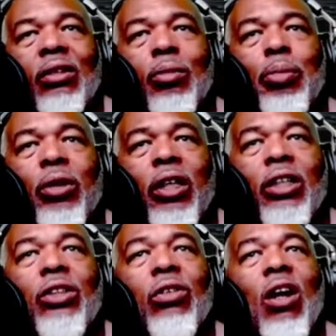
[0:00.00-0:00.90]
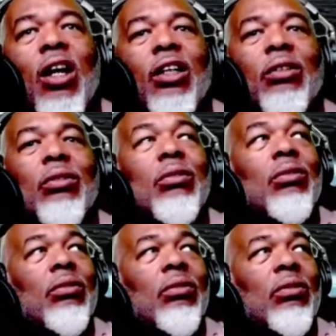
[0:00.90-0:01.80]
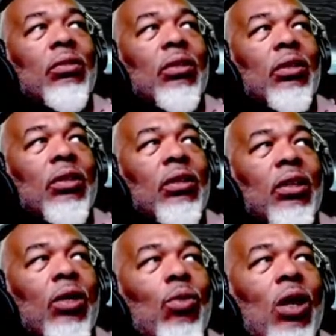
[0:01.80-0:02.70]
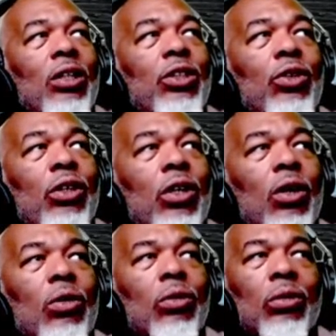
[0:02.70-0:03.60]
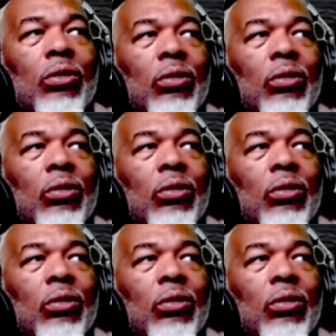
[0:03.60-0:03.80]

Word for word: The police are on it. They want you to know